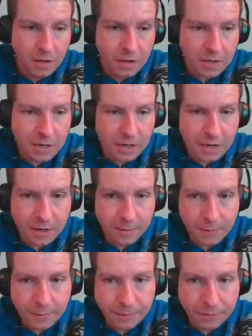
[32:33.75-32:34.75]
And then,
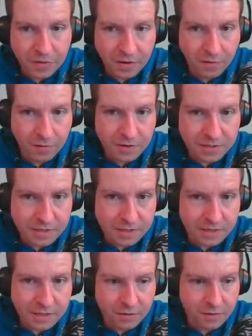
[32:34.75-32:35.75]
what is it that?